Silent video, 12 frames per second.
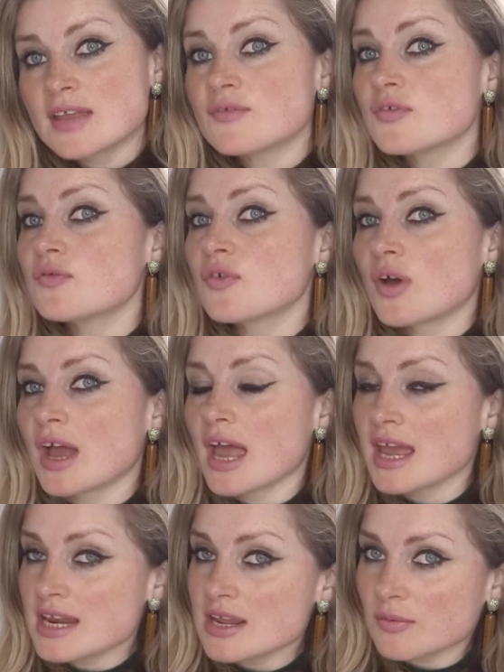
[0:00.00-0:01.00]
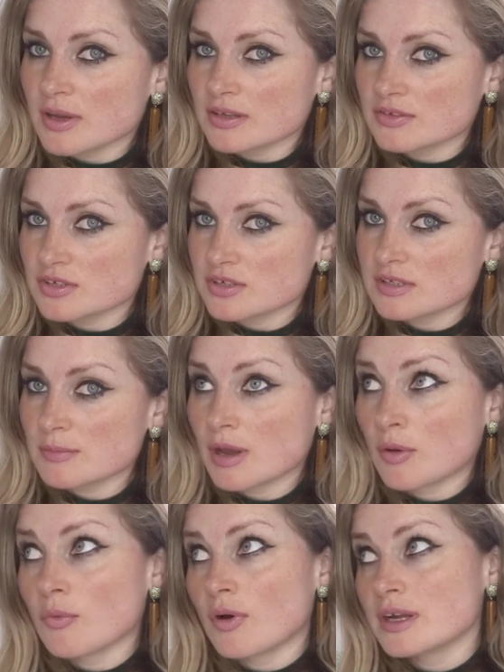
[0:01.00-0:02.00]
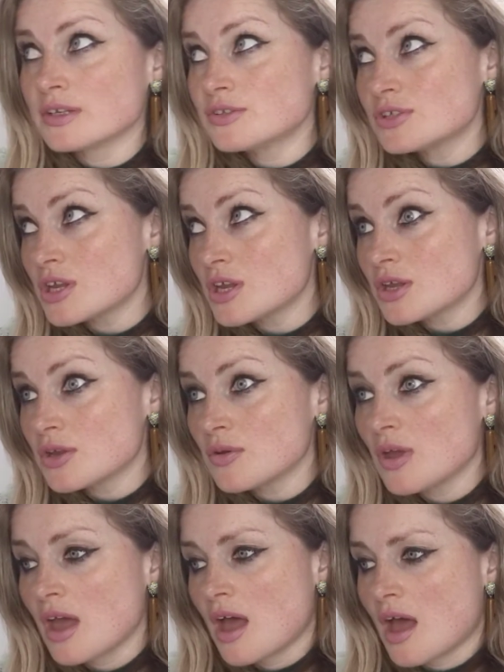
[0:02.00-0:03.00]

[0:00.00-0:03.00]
if you've got any questions about what I do,